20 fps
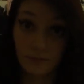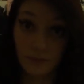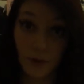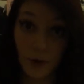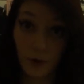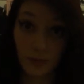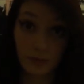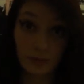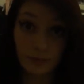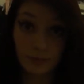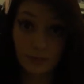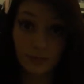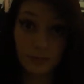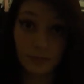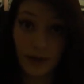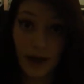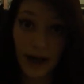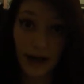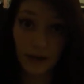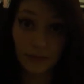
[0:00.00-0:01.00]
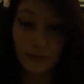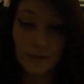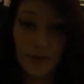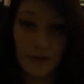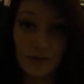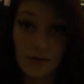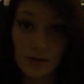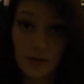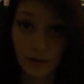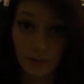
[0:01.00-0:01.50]
no
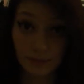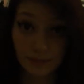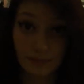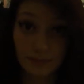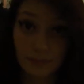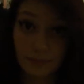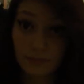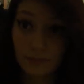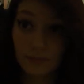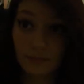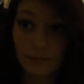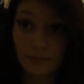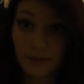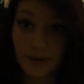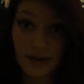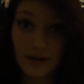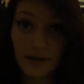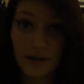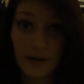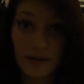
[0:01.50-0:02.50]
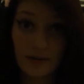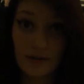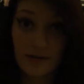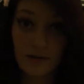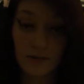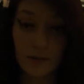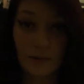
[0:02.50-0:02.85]
almonds or peanuts